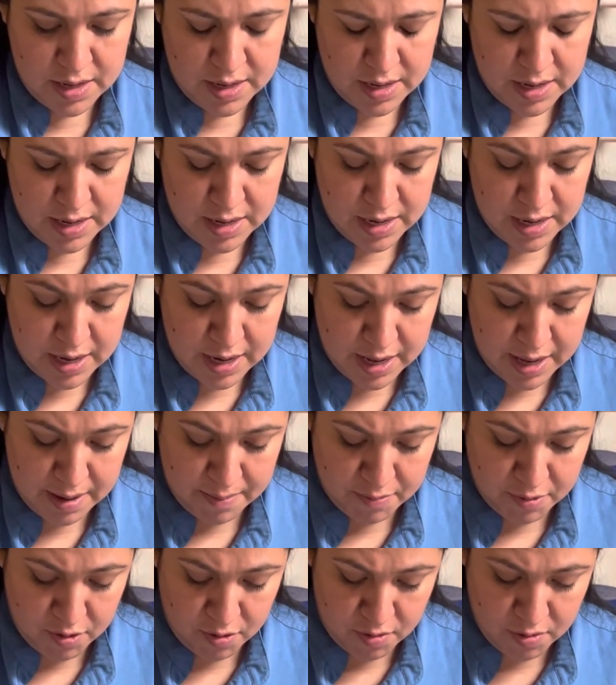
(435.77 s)
and I
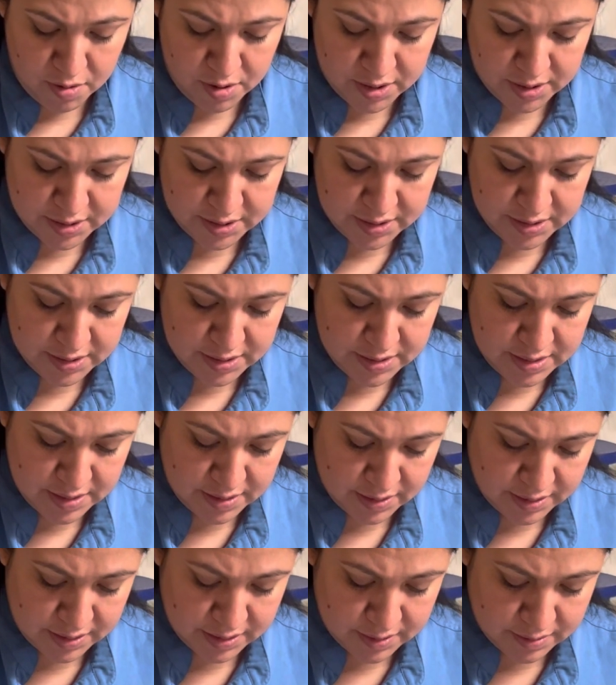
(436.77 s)
am going to insert it.